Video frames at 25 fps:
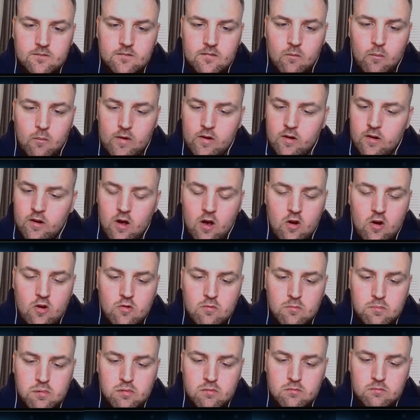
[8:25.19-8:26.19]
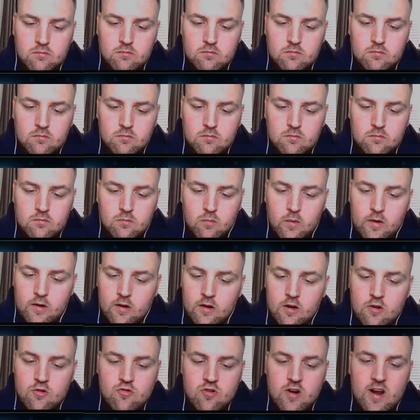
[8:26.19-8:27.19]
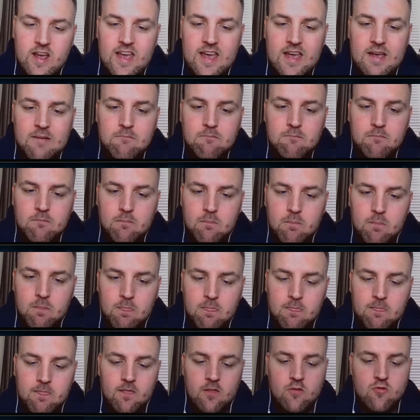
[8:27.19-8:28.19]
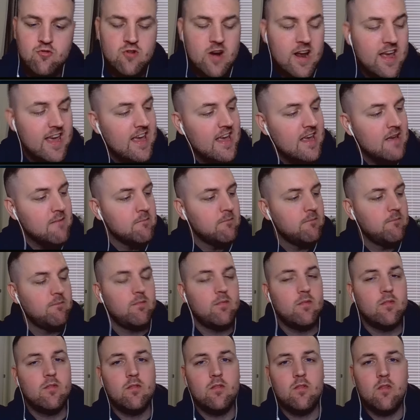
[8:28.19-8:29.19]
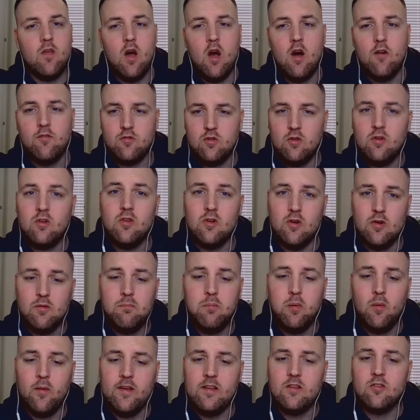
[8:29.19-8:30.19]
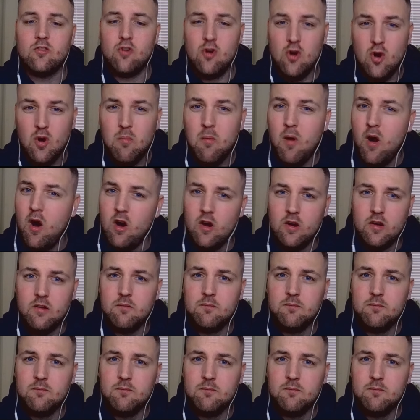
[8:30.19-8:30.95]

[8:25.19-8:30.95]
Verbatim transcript: We're going to hope, we're going to dream, dream of some good points. Come on.